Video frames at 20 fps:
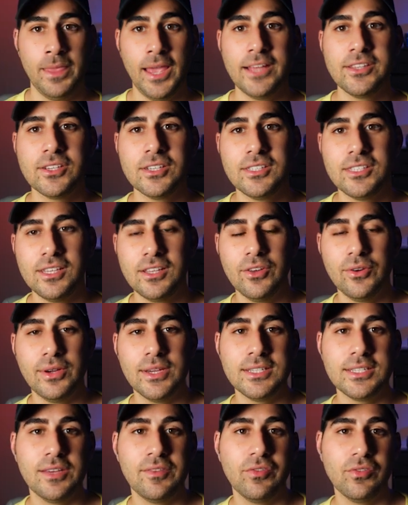As you can see, there
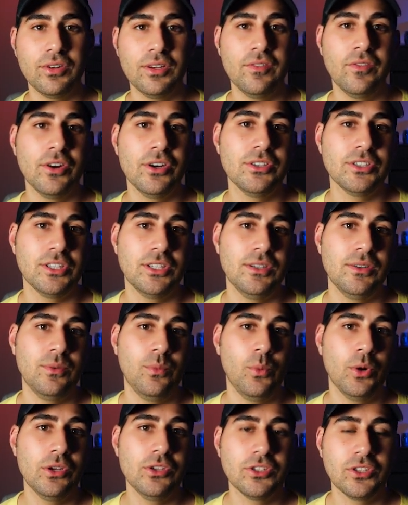is a free
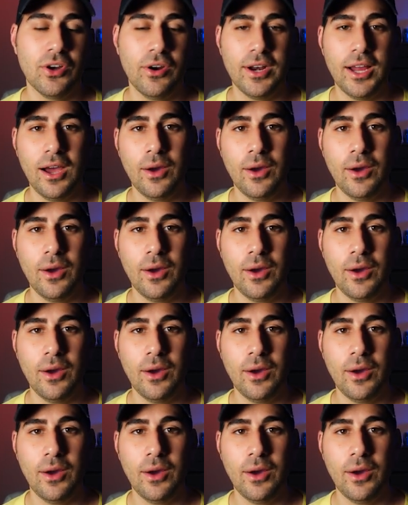version where you start